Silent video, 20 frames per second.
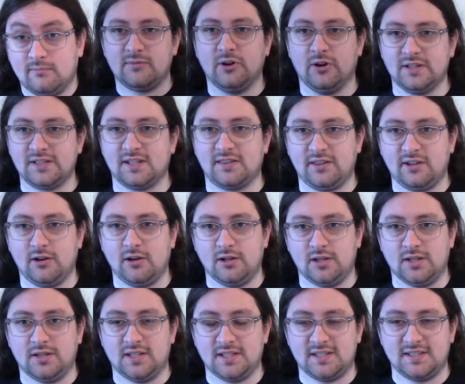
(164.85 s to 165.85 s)
There is a theory
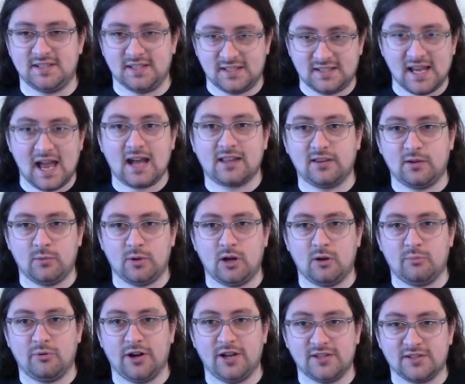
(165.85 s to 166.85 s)
that this is exactly what our
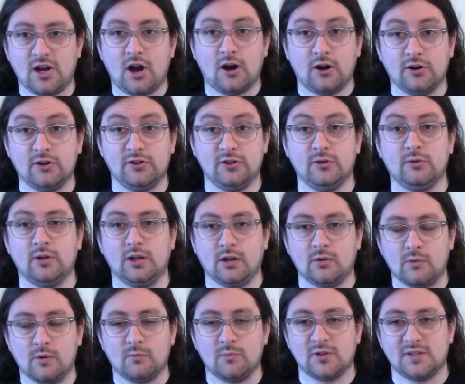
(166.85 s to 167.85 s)
brains are doing
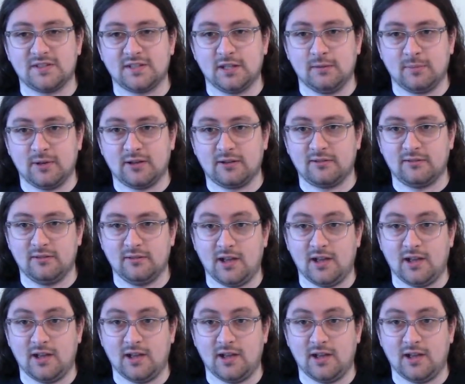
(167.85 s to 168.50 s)
when we're sleeping.